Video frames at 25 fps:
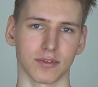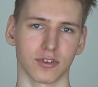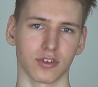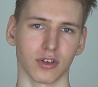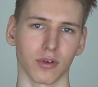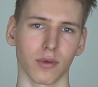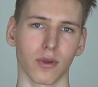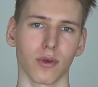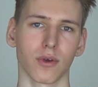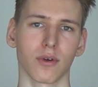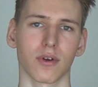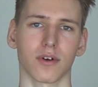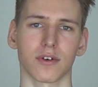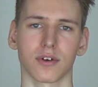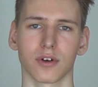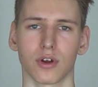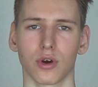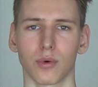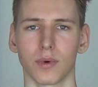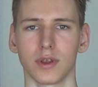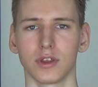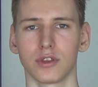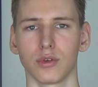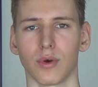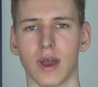So you are
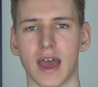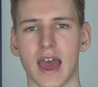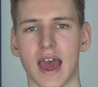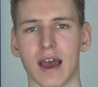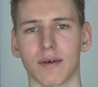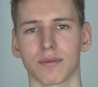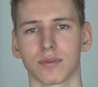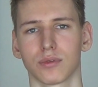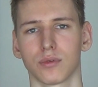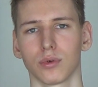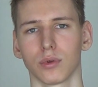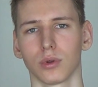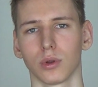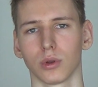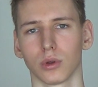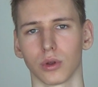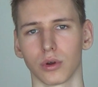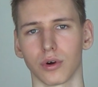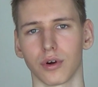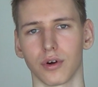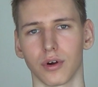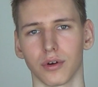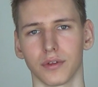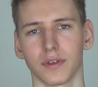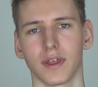going to have to
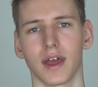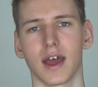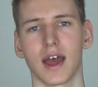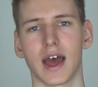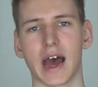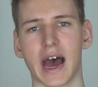learn